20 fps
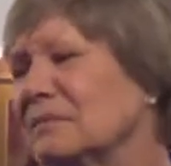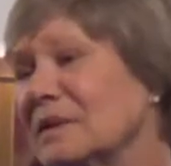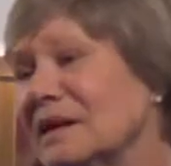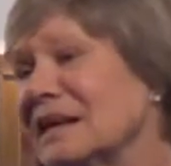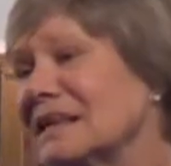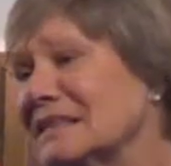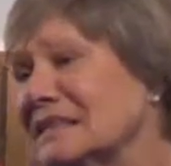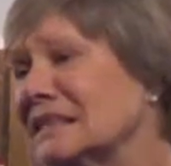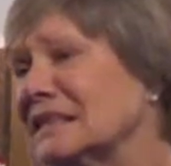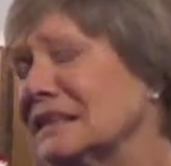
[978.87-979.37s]
but
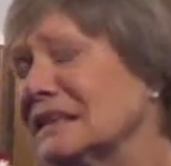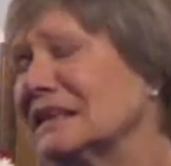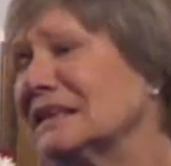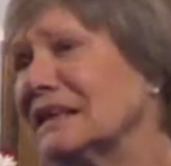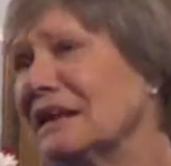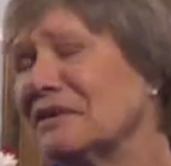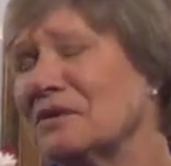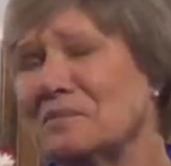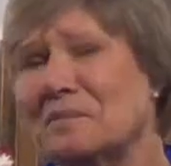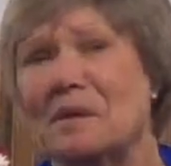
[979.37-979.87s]
I did eat,
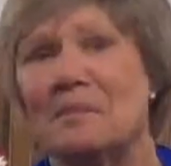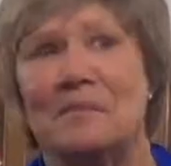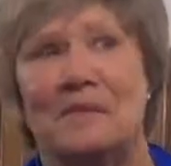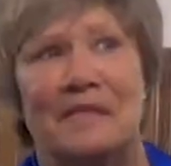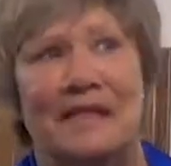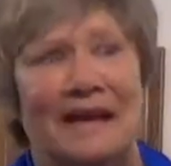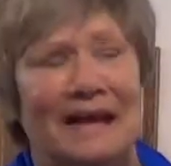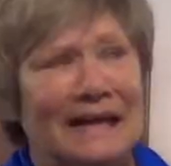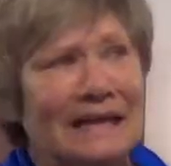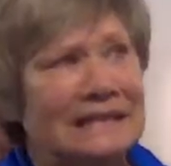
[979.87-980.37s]
I remember
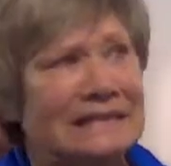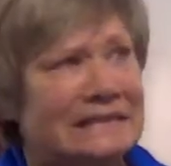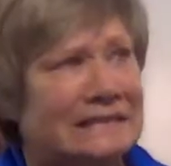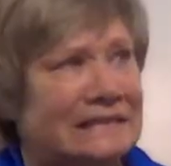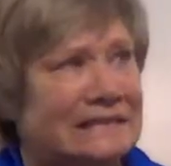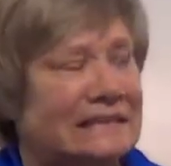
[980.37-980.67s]
that.